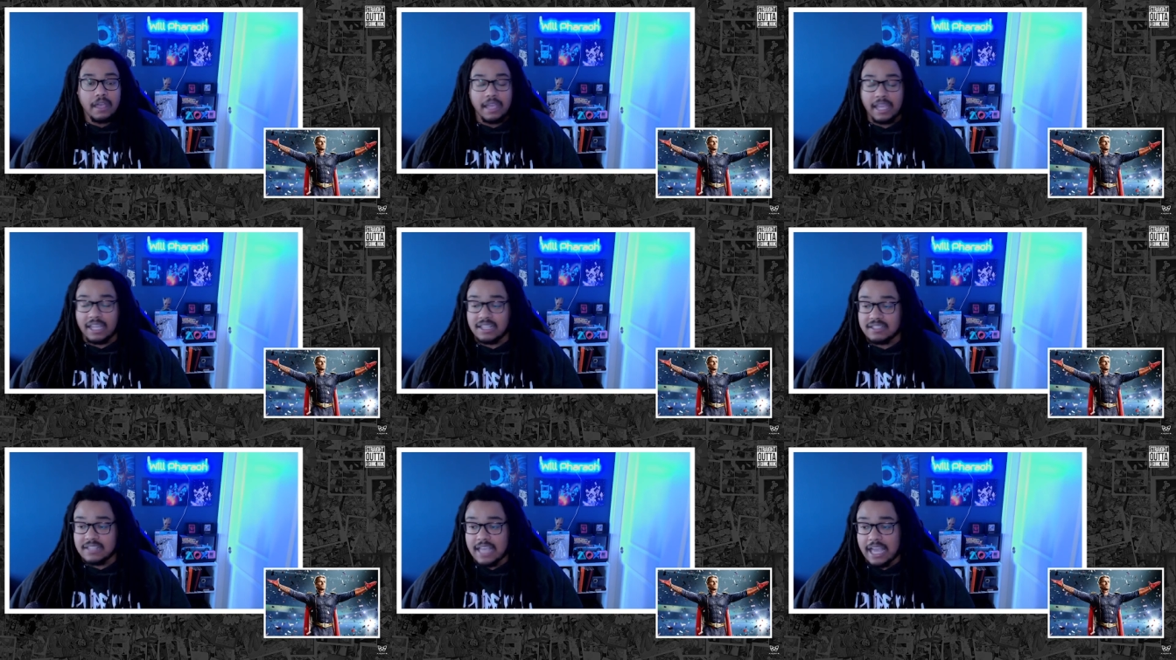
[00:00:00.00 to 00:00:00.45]

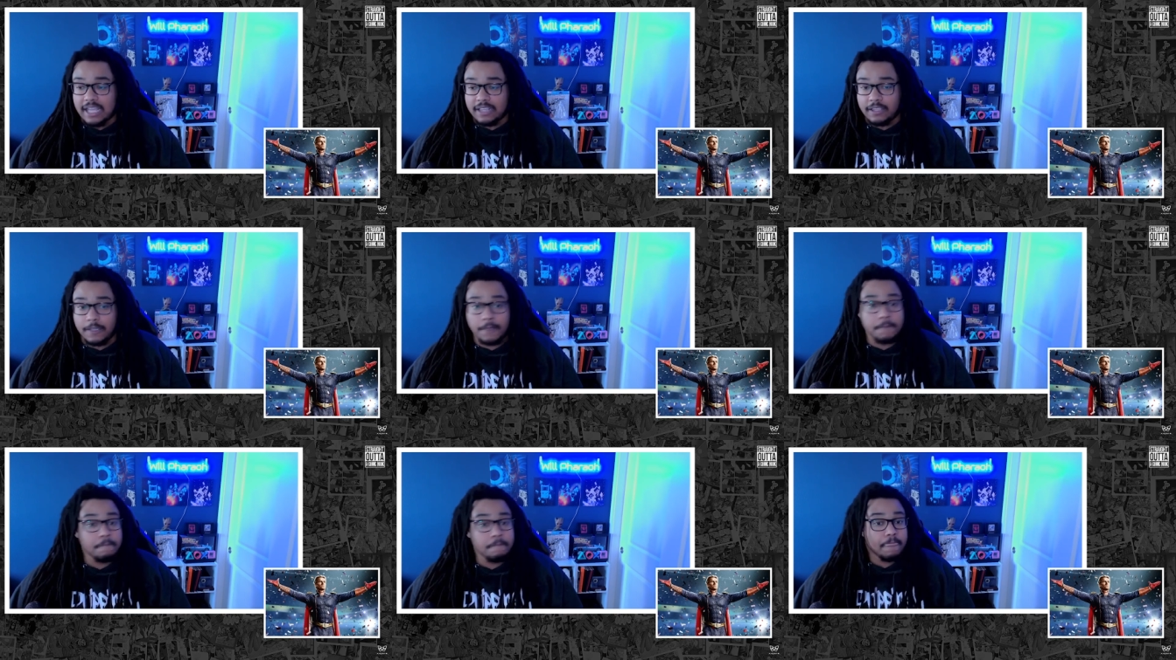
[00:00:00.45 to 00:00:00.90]

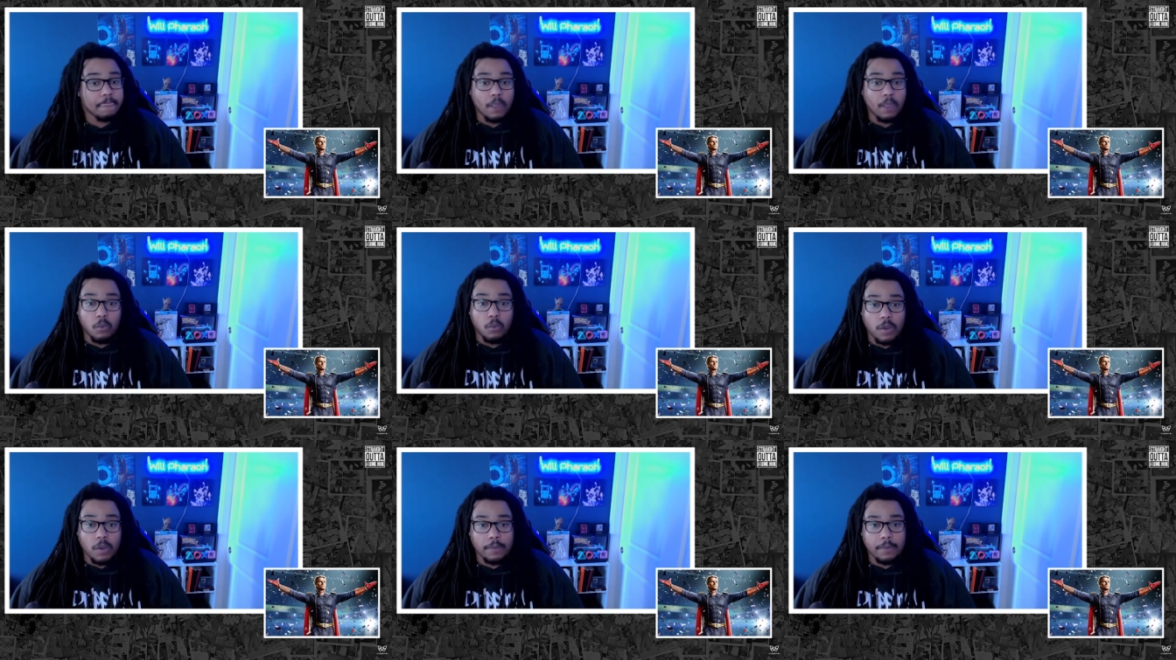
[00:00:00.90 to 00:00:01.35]
exactly
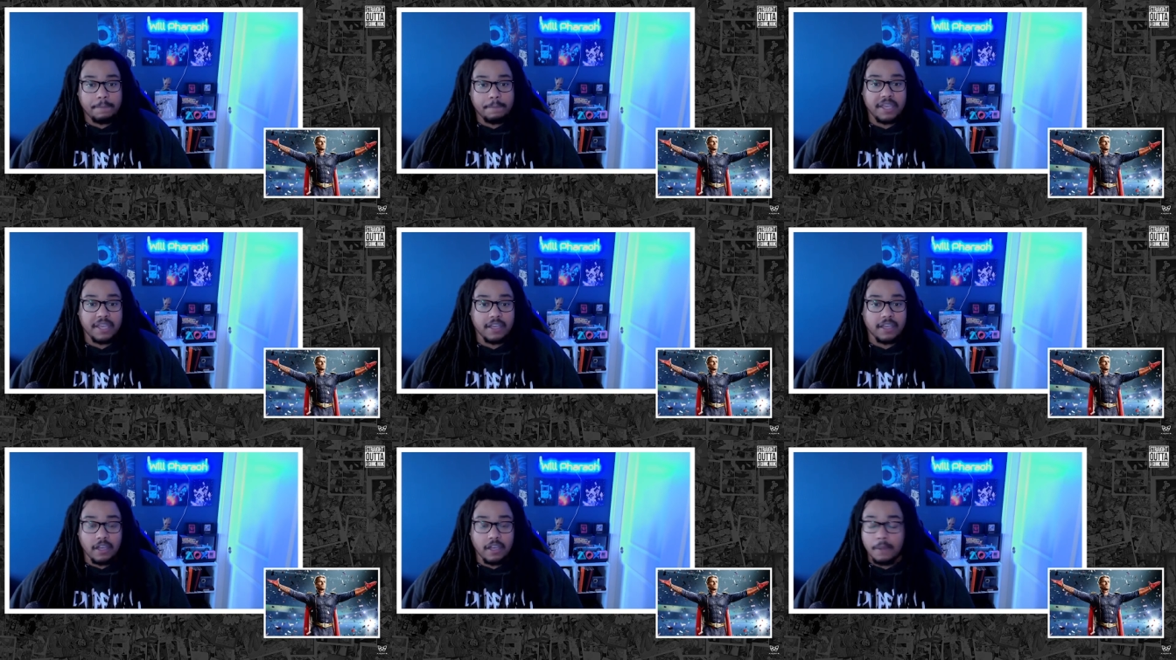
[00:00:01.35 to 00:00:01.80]
where we
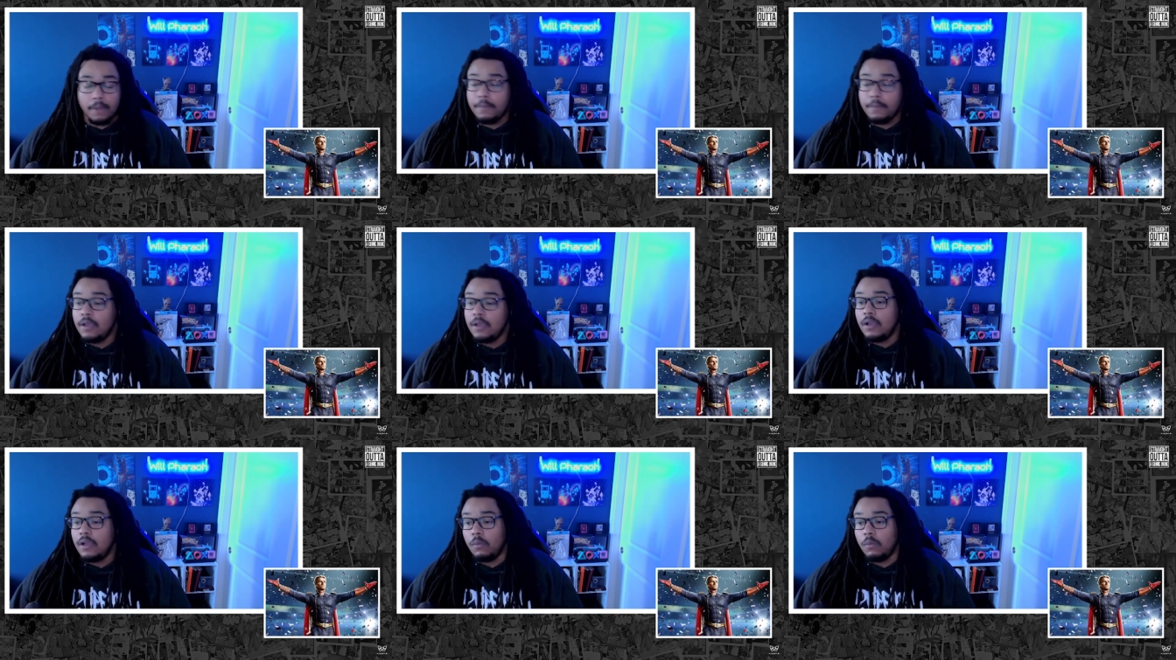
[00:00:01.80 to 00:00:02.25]
pick up,
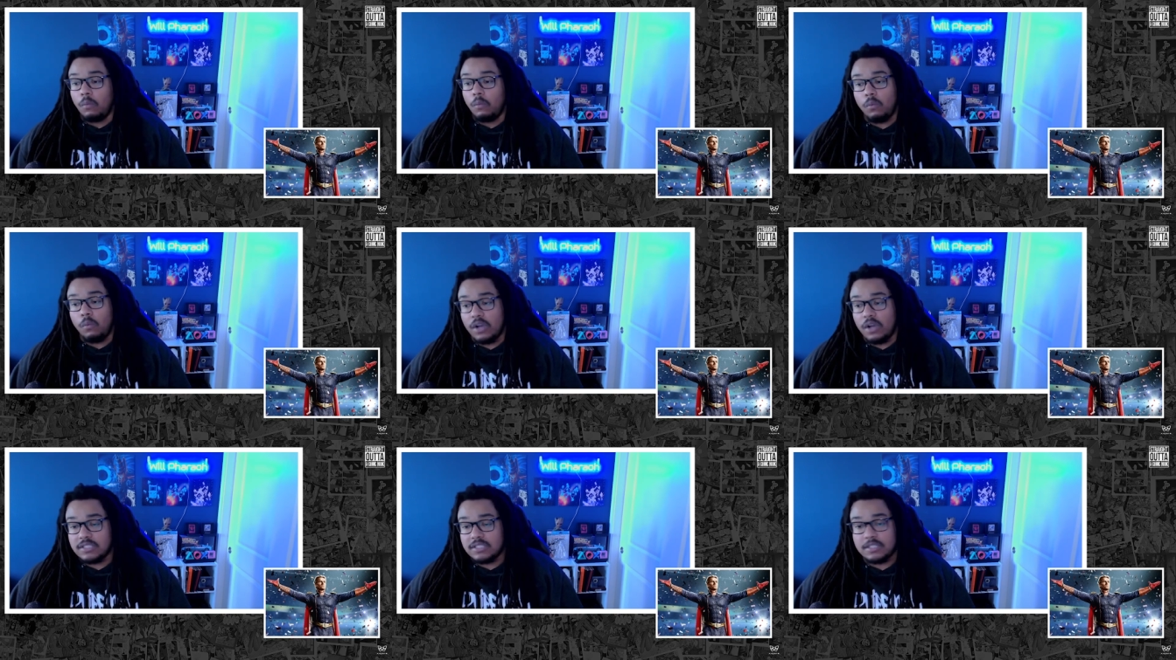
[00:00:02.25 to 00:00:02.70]

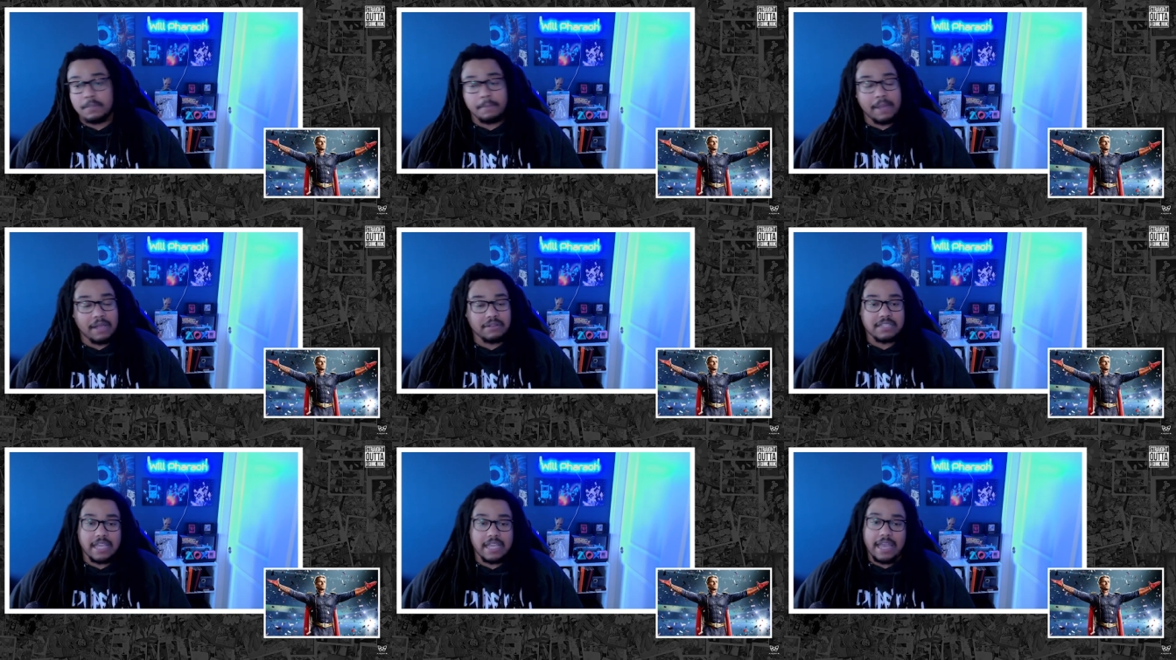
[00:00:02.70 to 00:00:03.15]
what's
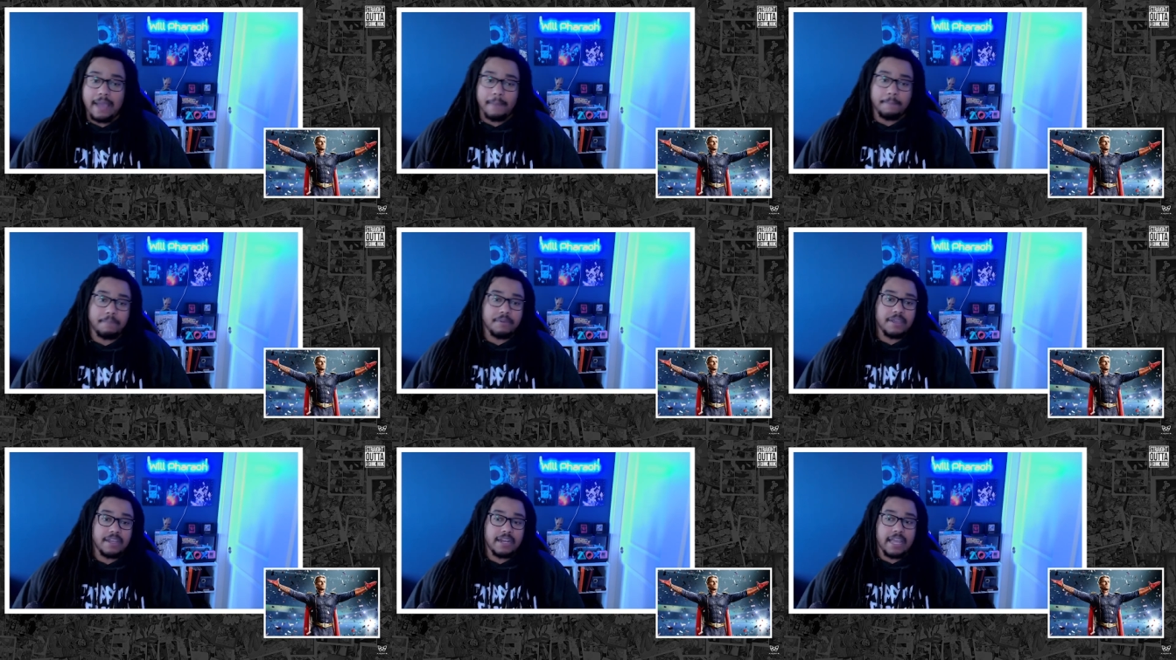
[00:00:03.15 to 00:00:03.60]
about to
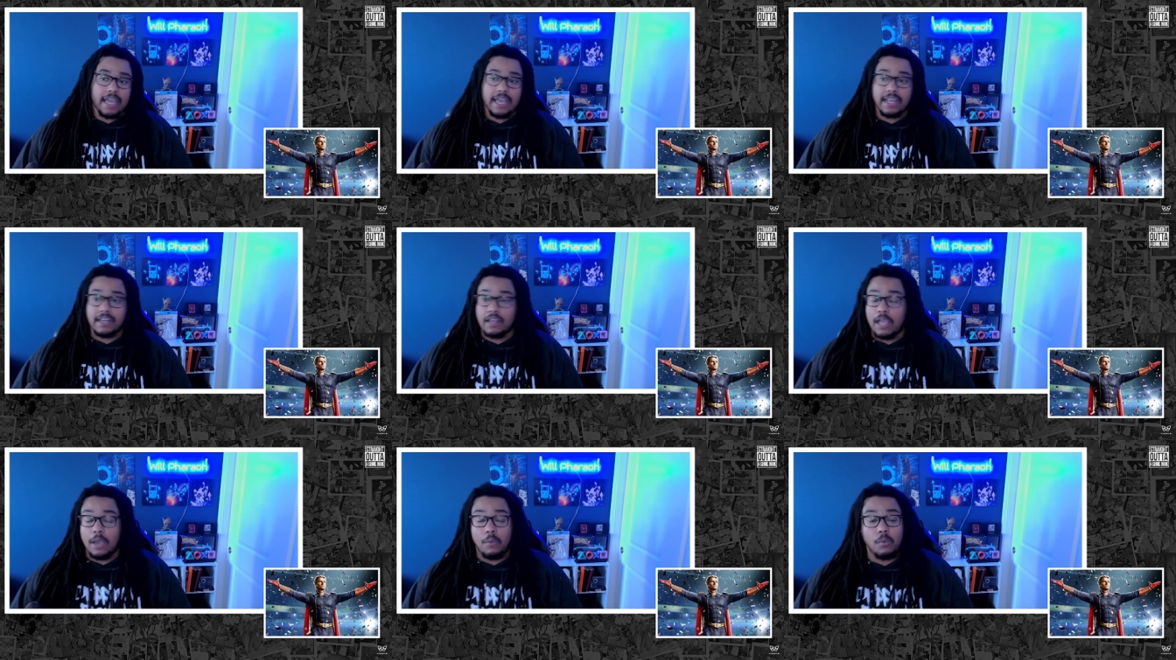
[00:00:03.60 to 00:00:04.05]
happen,
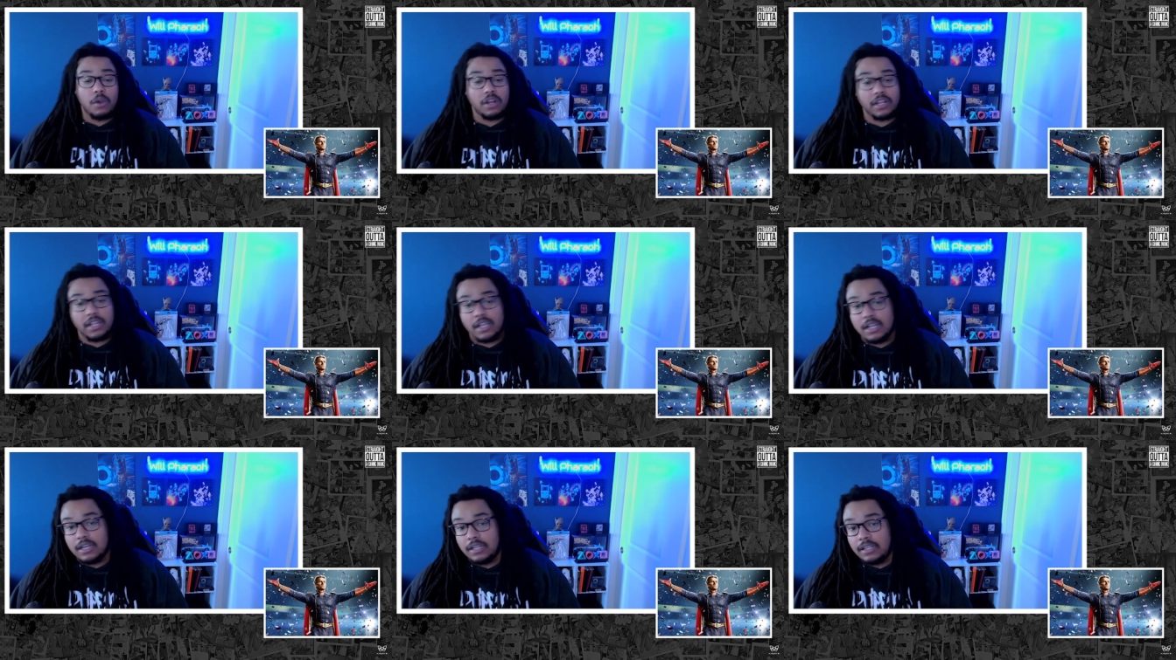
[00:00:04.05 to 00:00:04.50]
and where
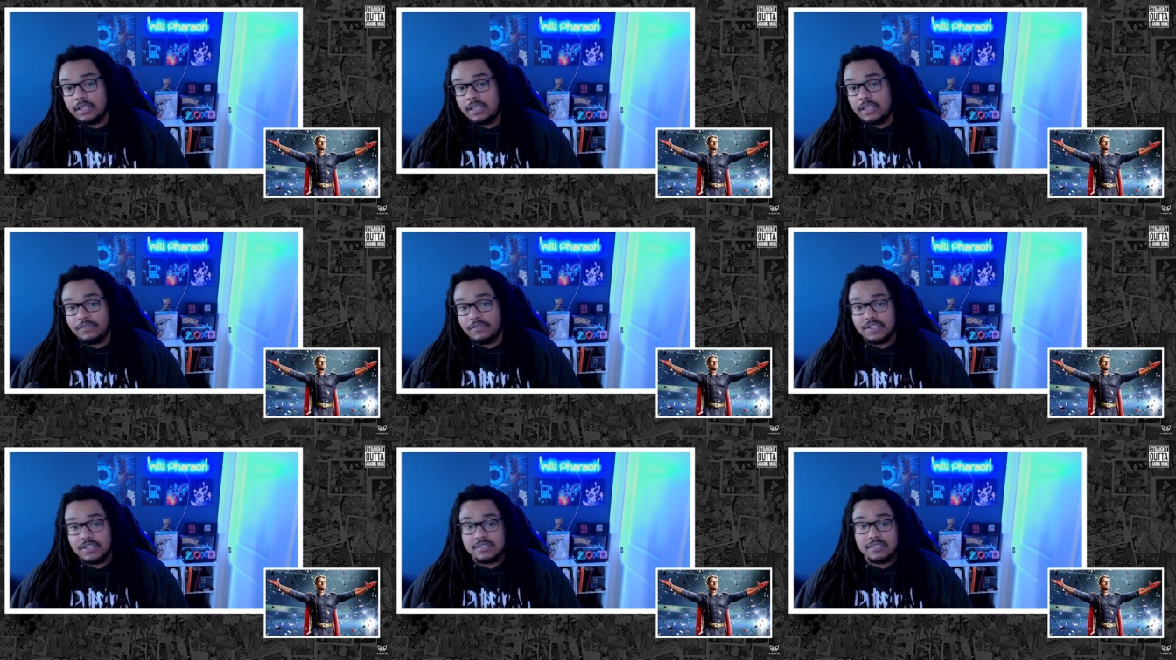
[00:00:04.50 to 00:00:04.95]
they're going to
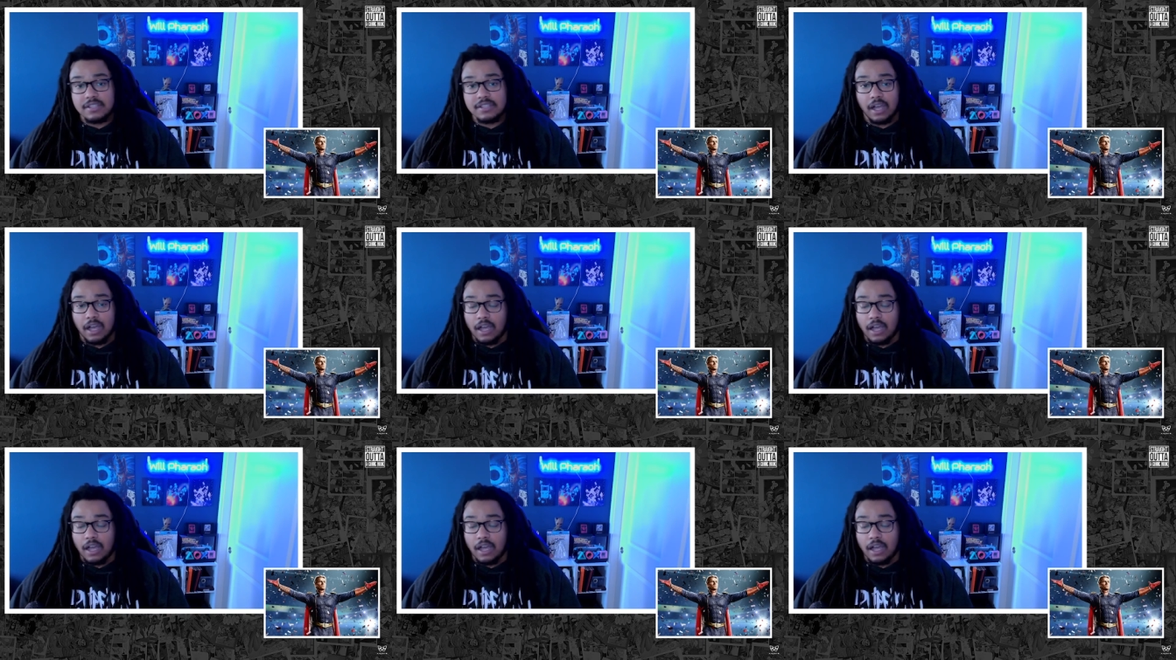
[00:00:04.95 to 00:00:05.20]
leave us.